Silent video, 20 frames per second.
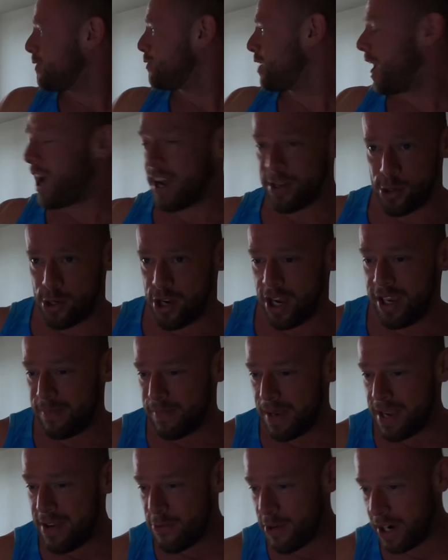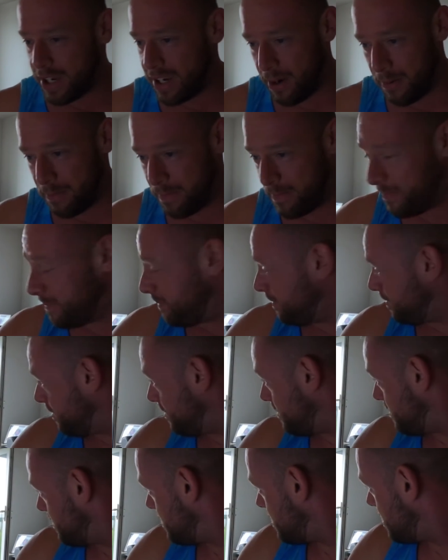That shaped me right up.
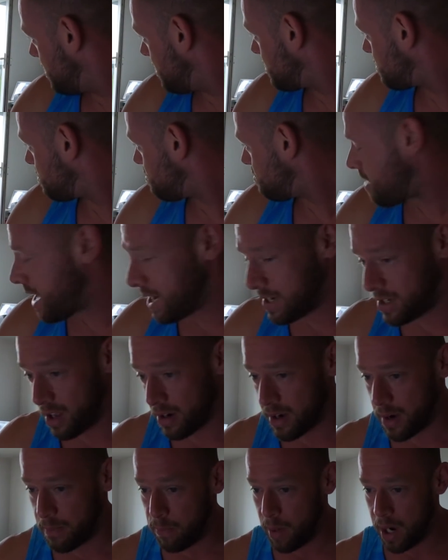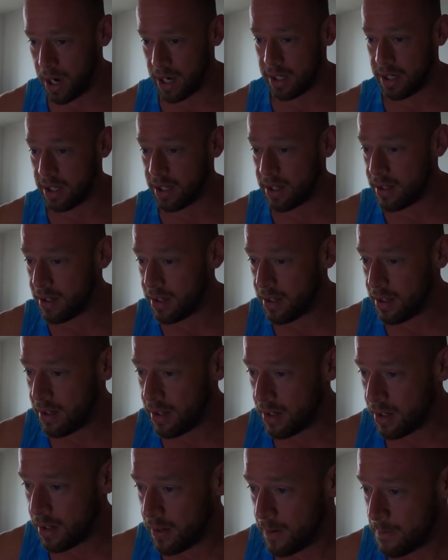Christ on a bike.
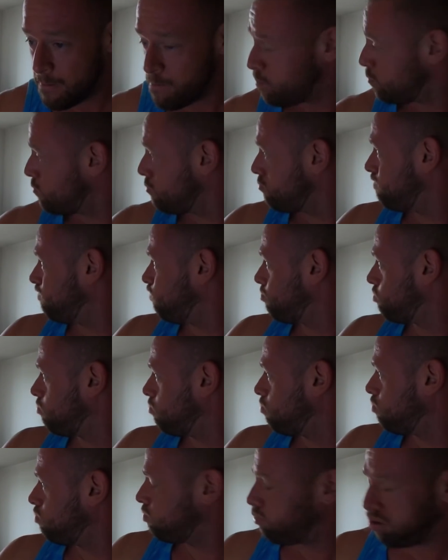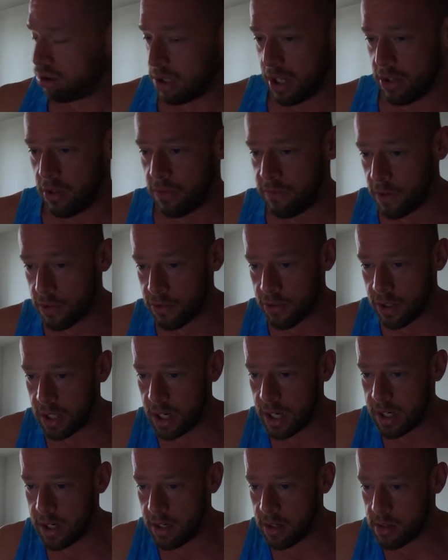I love thunder and
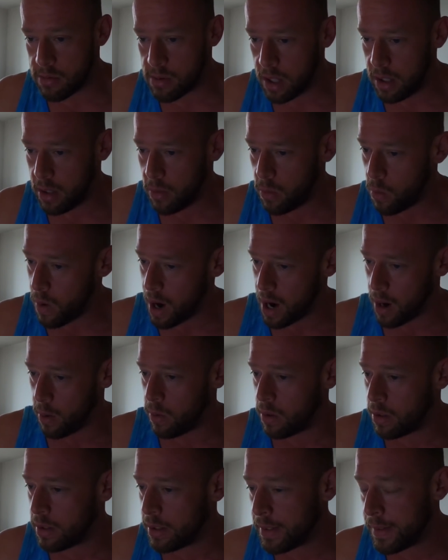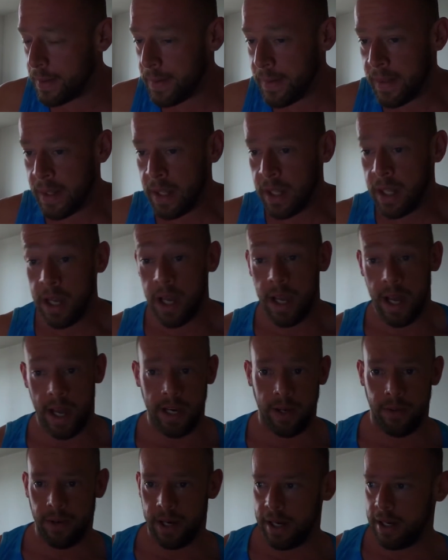lightning as well. Wow.
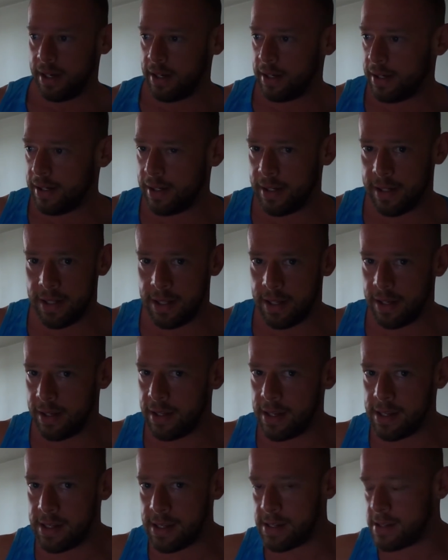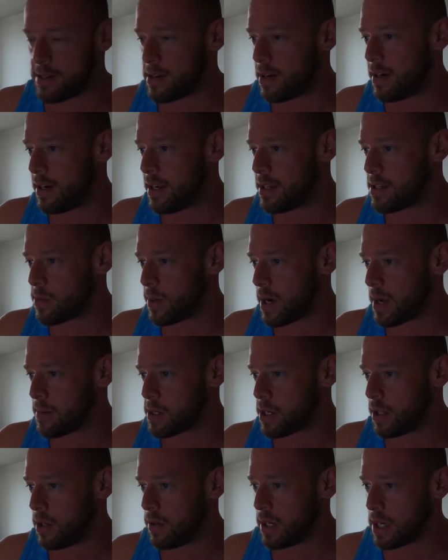Anyway, this is turning into an
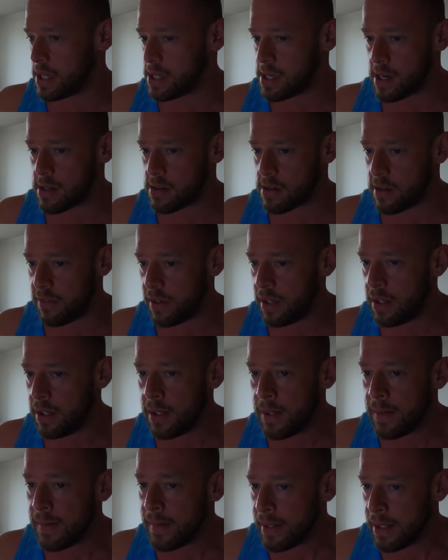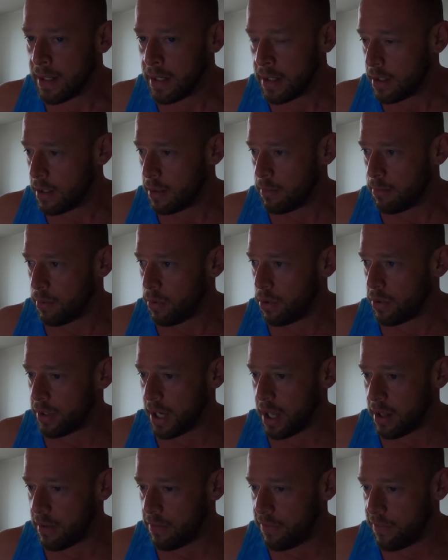absolute catastrophe. Bloody
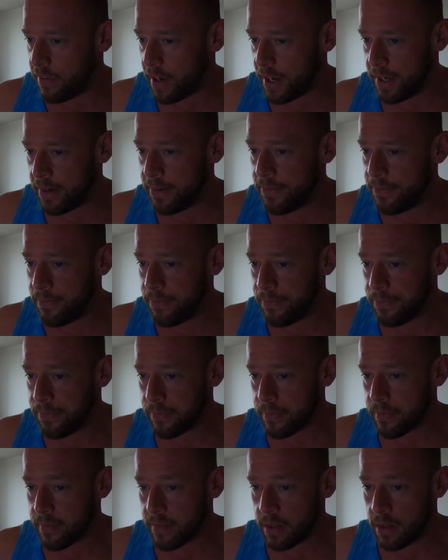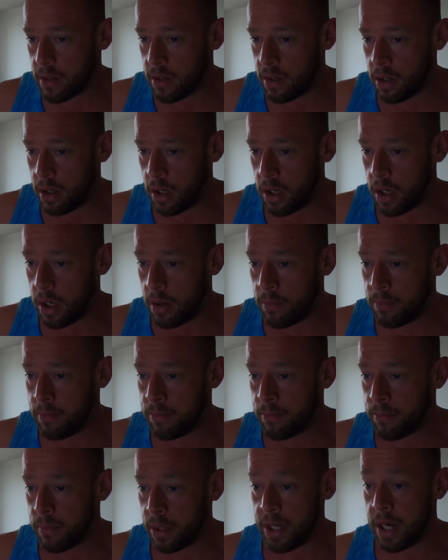hellfire. Um,
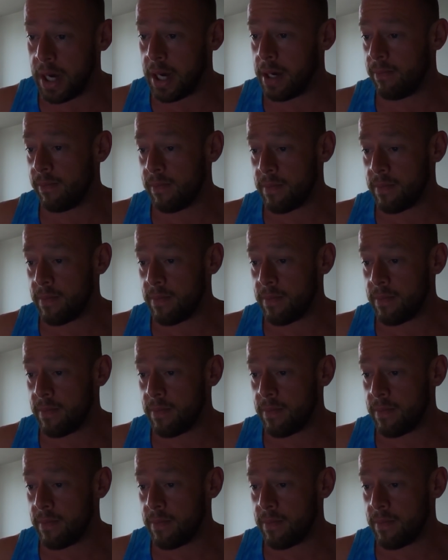but yeah,